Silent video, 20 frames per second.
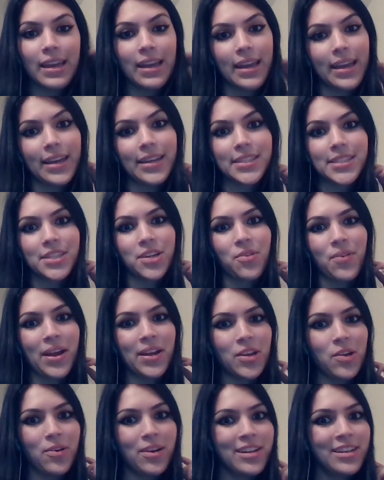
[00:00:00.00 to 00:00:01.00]
Okay, so I
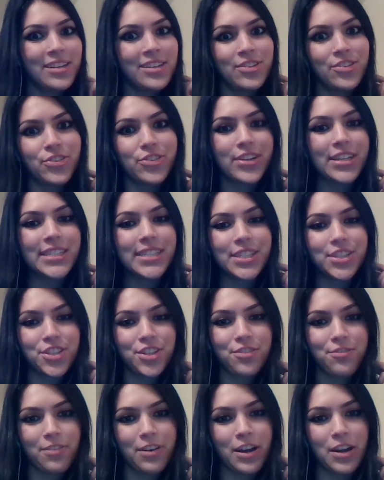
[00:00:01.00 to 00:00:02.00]
know I didn't
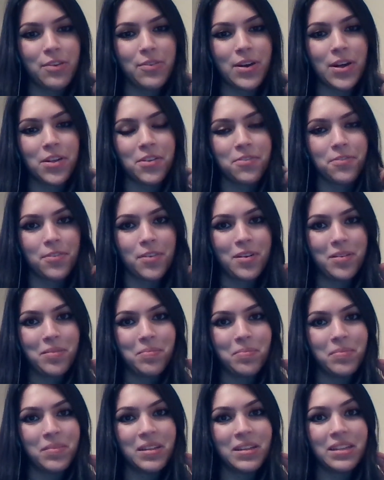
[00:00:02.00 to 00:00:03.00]
transition very well
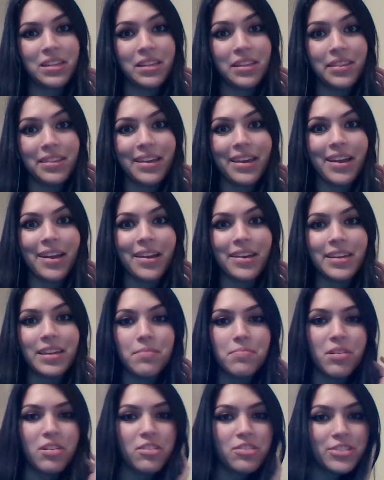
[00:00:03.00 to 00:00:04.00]
from the
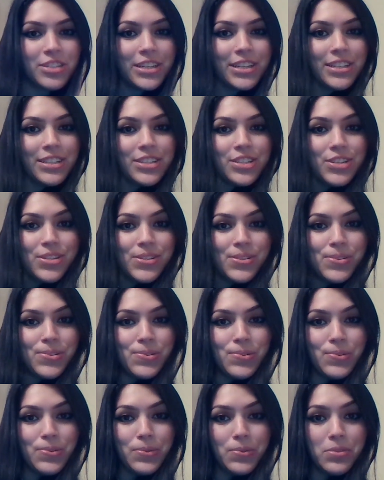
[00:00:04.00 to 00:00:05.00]
emo
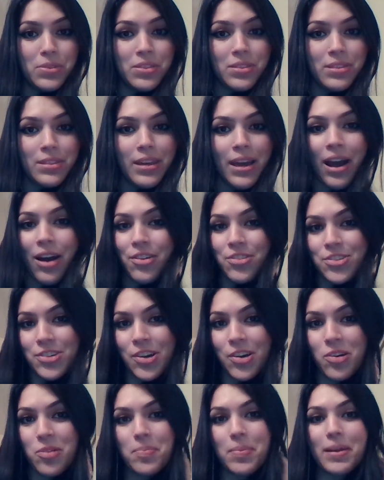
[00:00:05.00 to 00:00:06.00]
to the
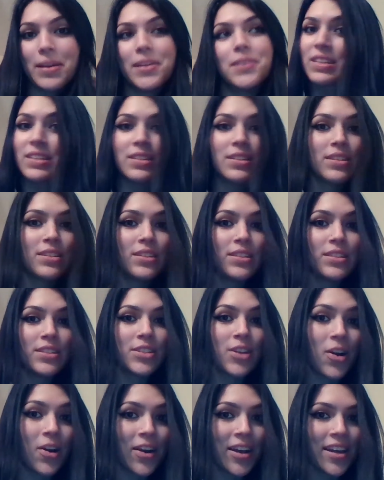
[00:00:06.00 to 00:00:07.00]
outro, but
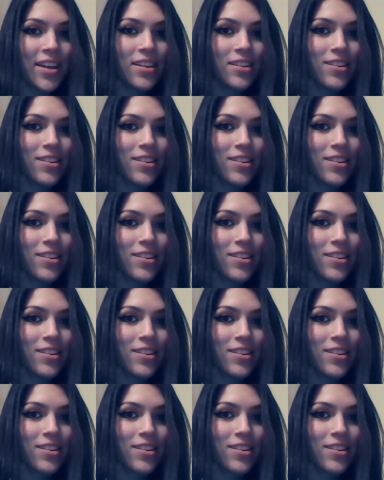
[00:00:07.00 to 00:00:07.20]
sorry.